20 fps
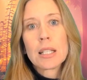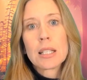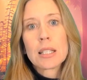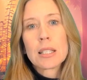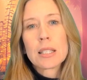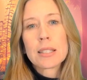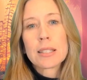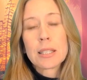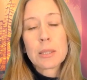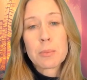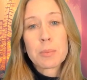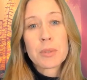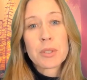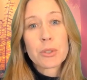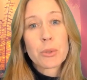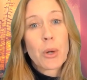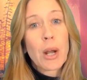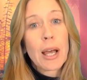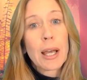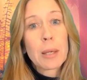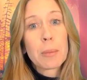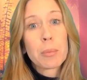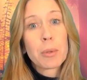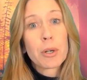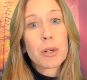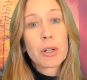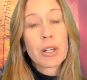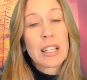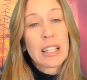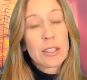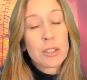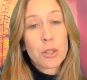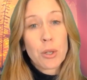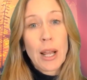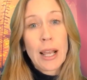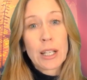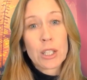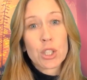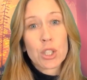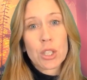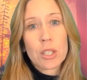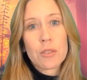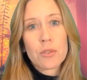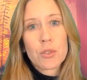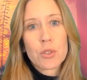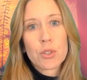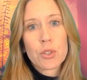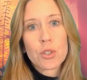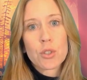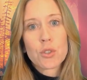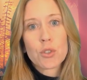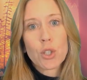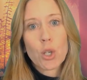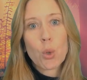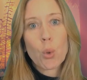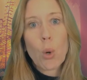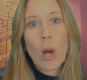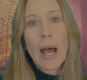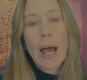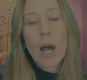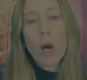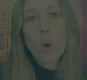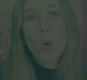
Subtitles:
subscriber interactions. So, how